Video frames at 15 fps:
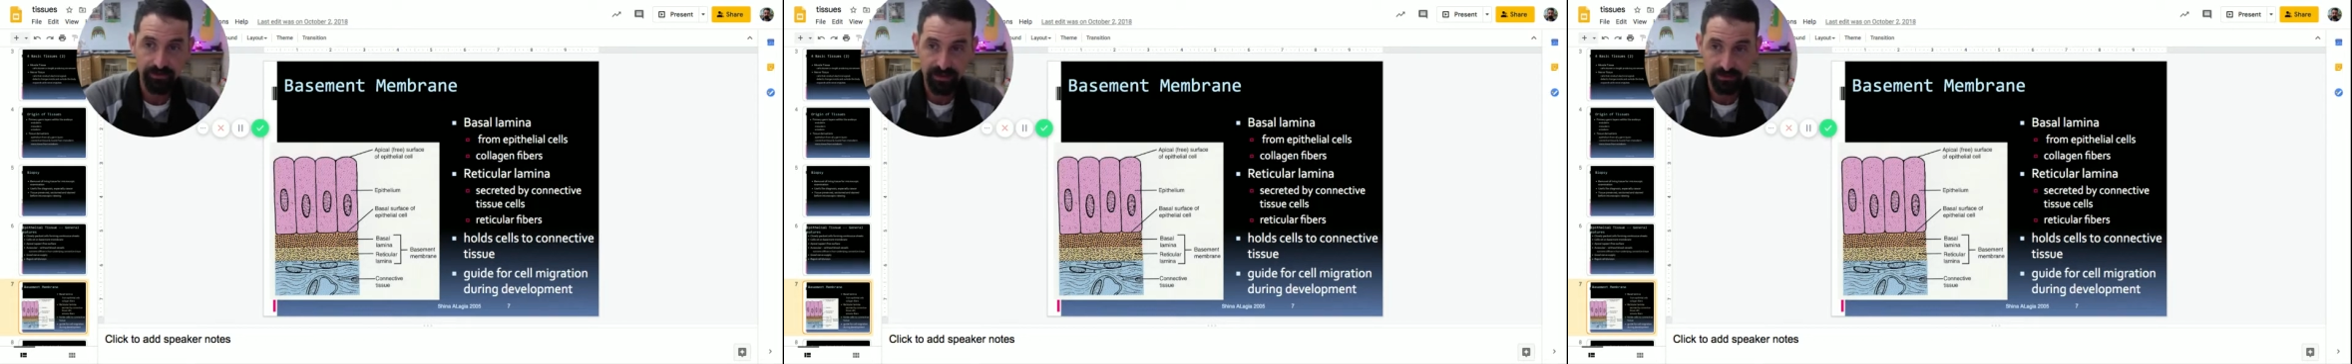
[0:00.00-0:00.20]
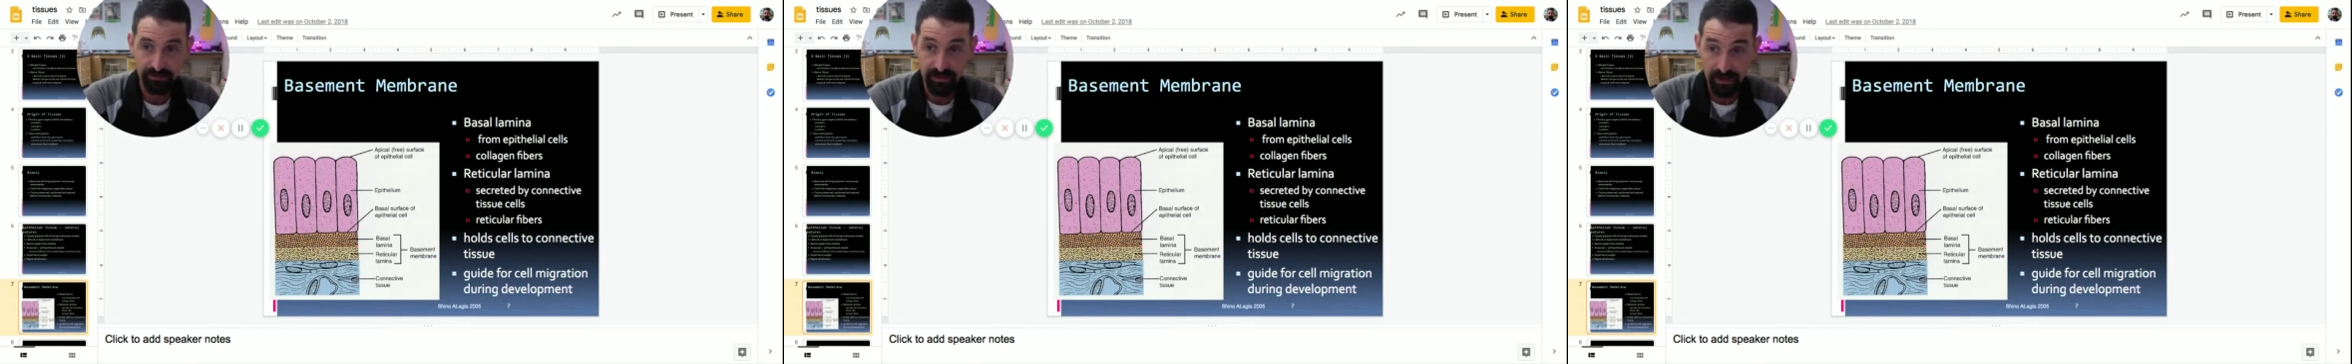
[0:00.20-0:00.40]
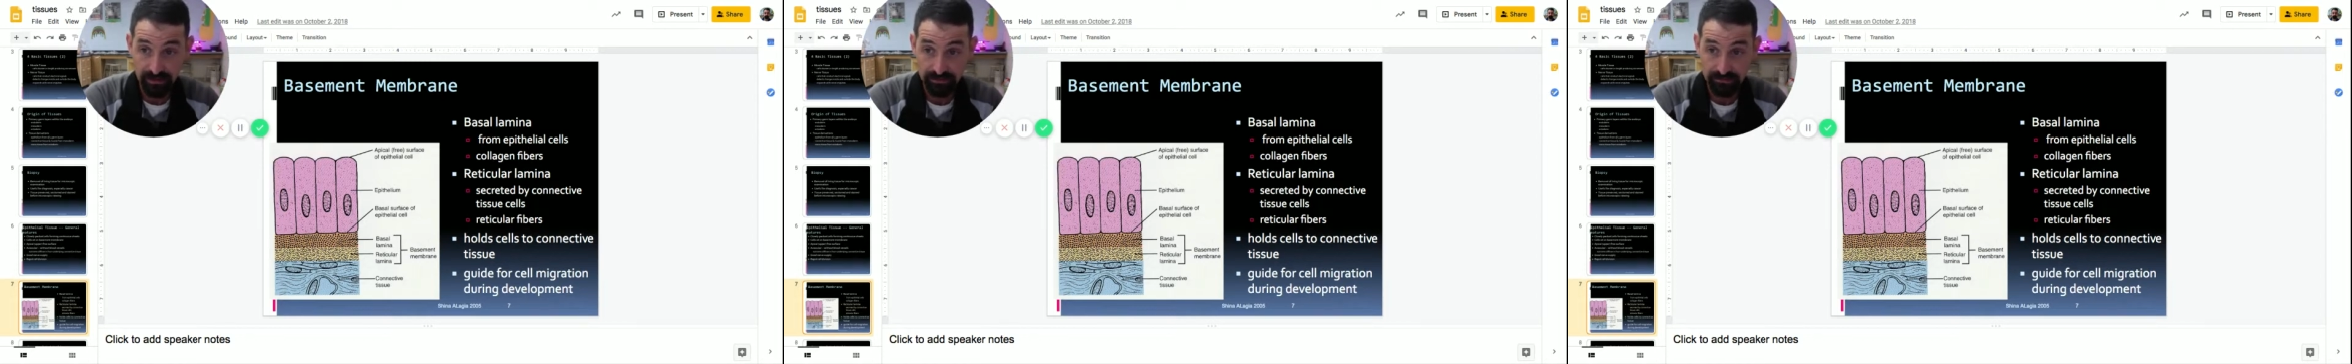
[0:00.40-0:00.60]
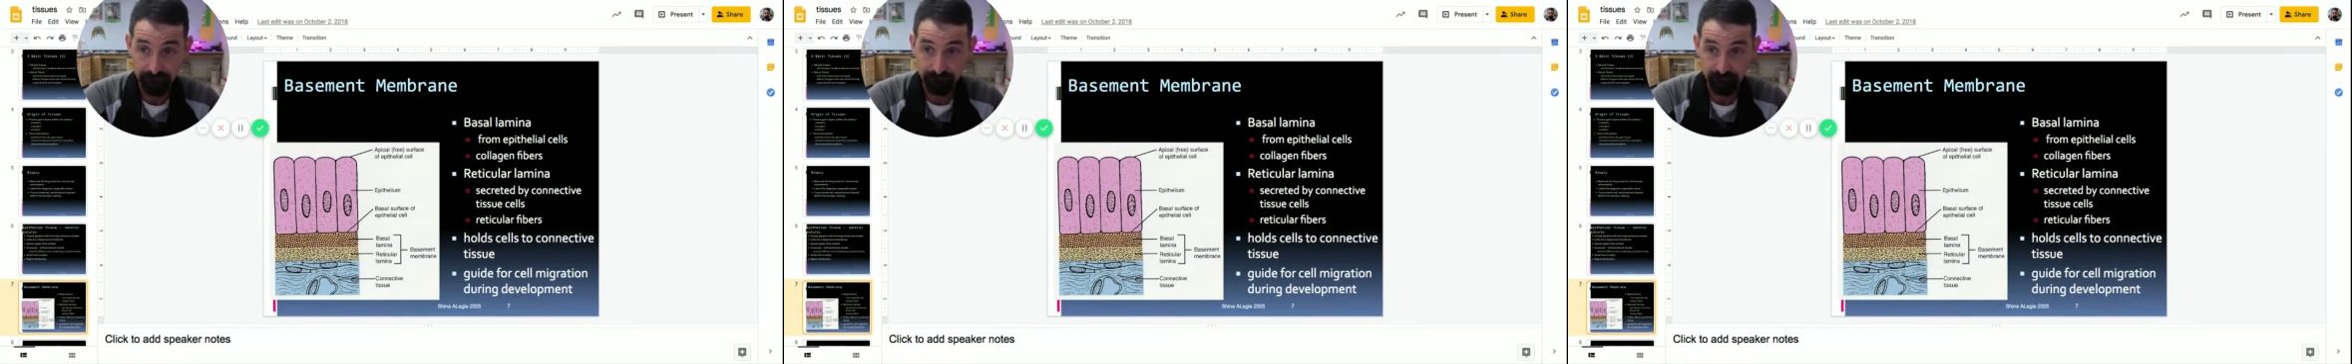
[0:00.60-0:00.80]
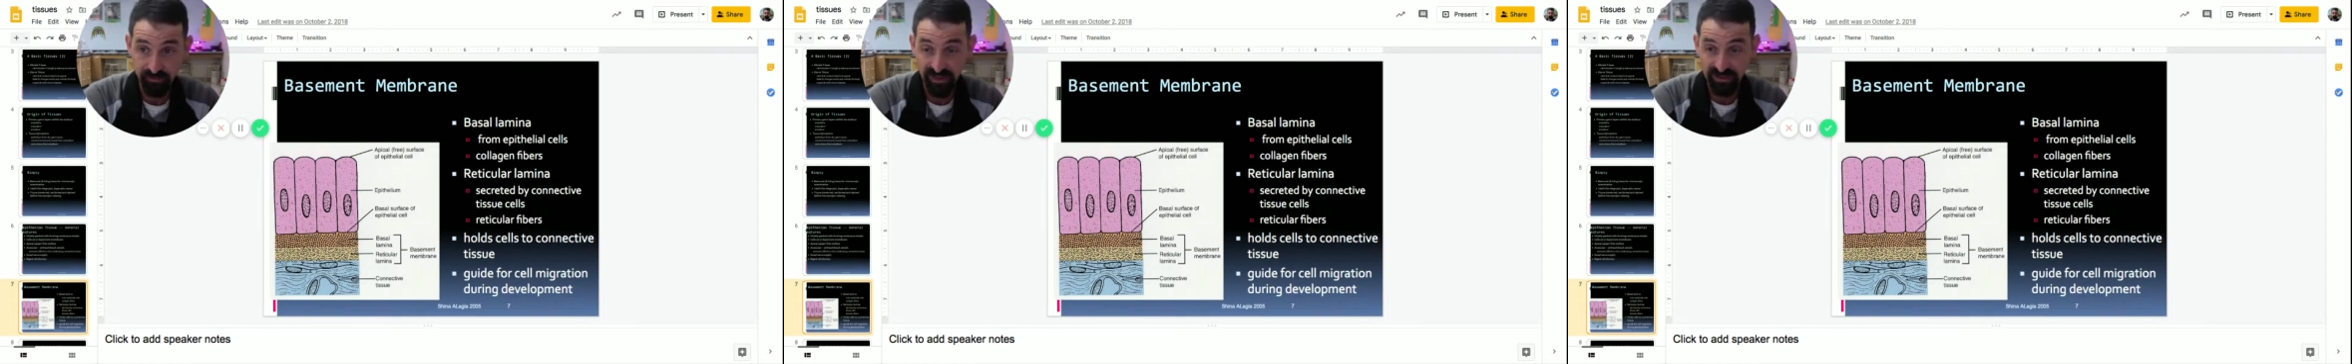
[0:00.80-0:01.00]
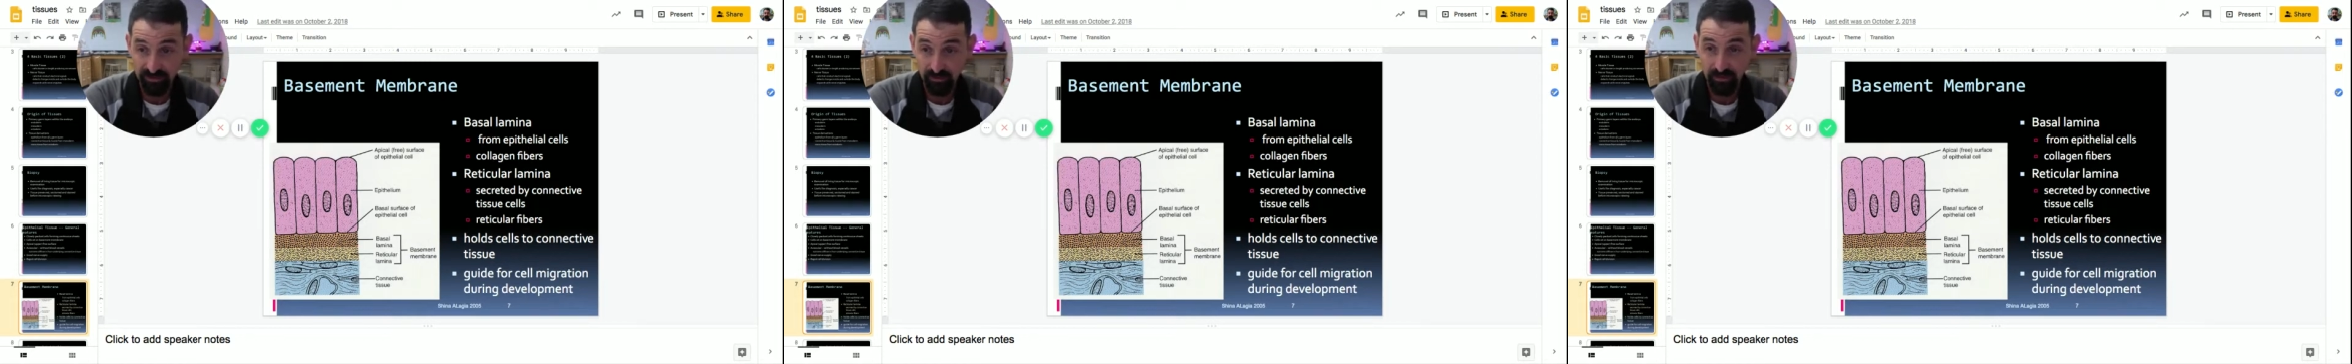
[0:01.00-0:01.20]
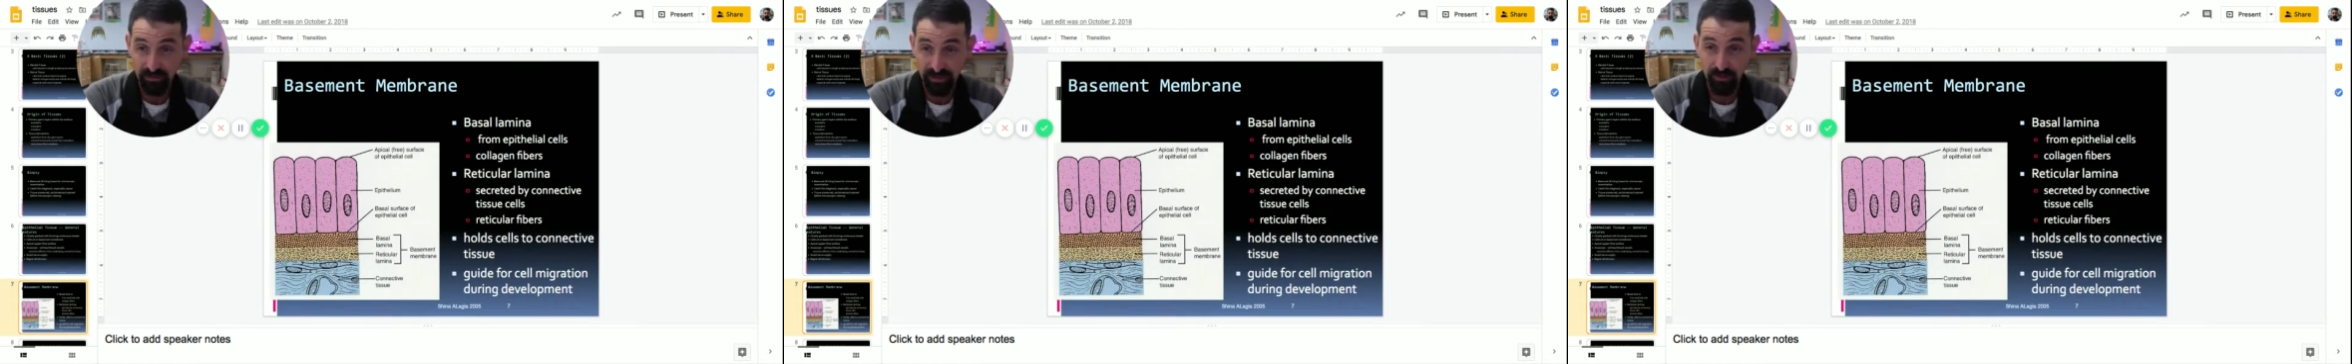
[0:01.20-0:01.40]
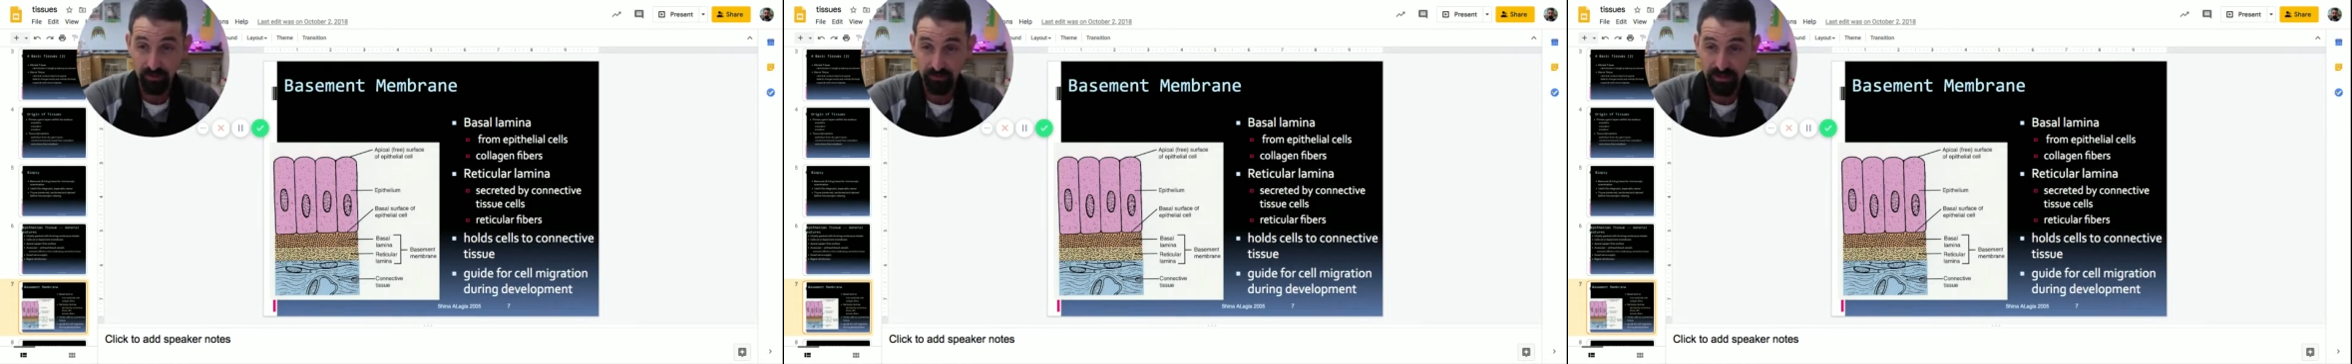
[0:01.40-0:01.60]
lining. Like,
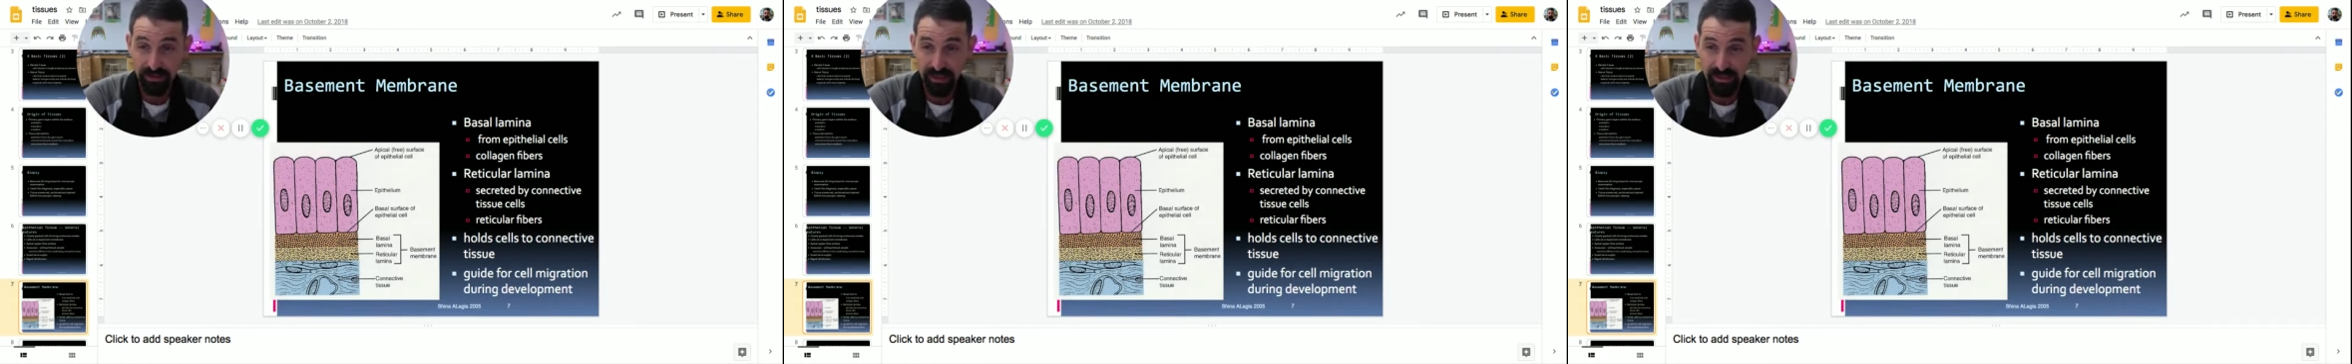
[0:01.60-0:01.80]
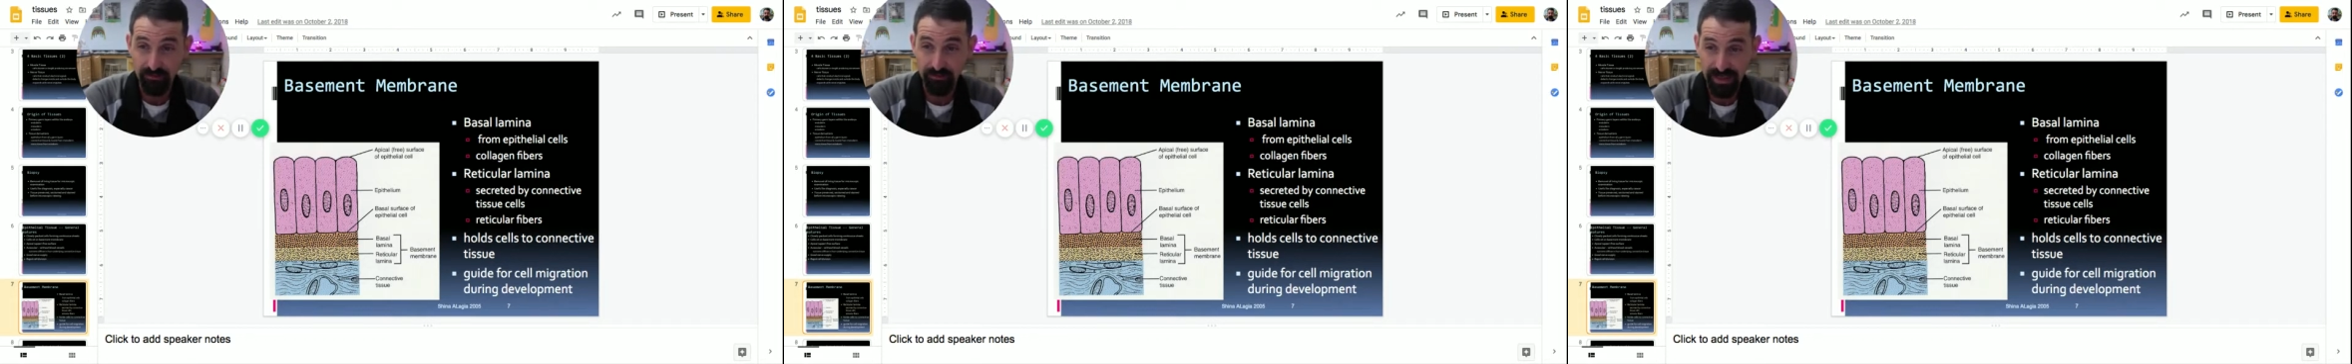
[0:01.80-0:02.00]
it would be kind of